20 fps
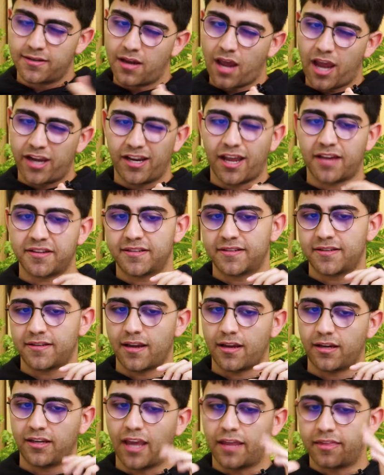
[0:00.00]
I guess,
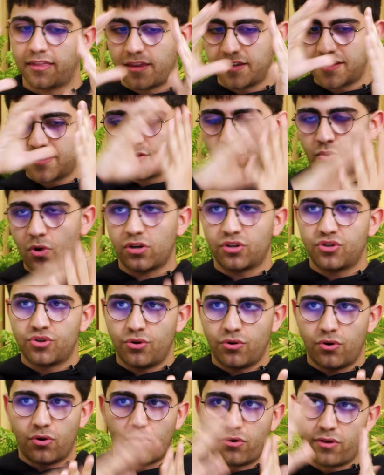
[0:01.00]
get the
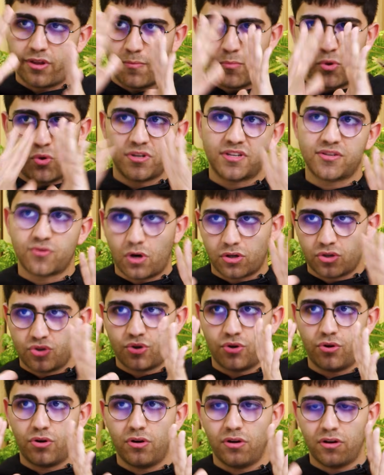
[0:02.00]
structure or the bone
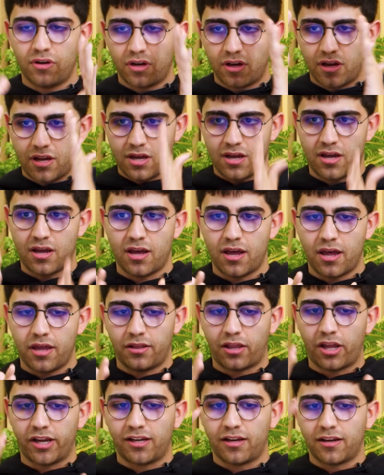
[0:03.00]
structure
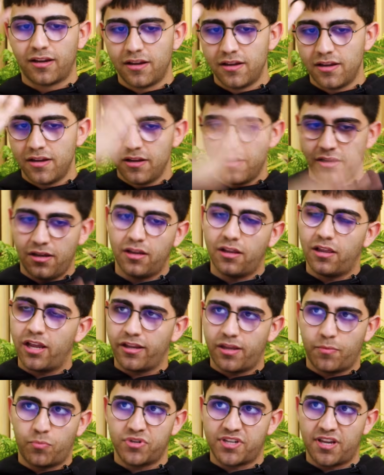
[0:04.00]
and like lay
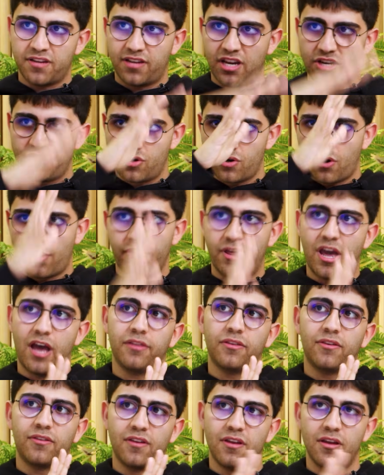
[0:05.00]
the presentation on
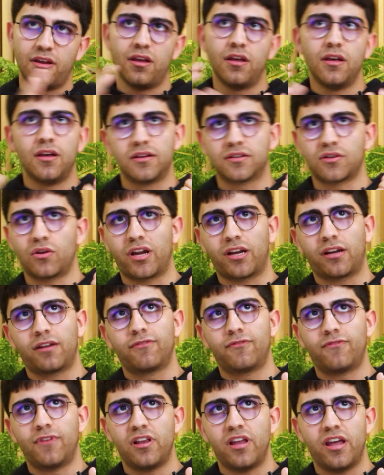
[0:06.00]
that. So like
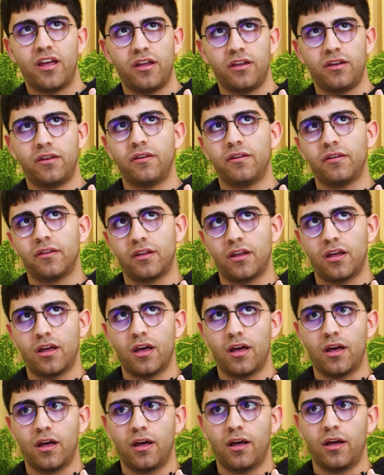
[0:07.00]
fill in
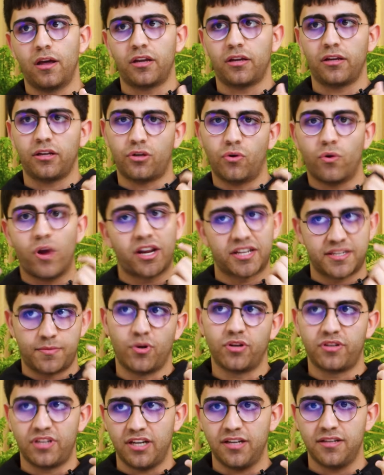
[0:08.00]
your
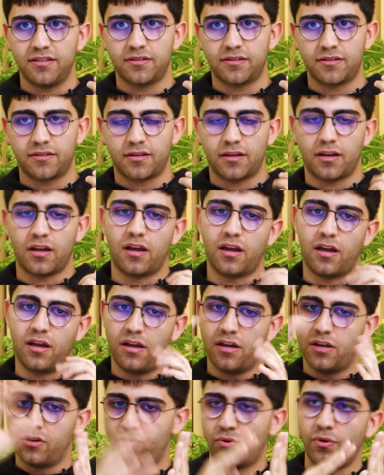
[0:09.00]
expertise
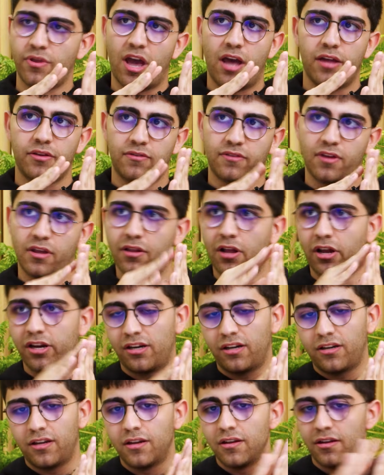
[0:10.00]
into that and
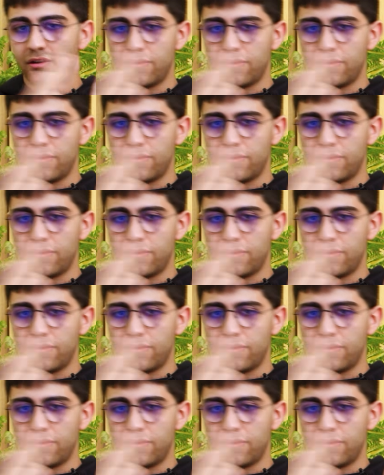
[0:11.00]
like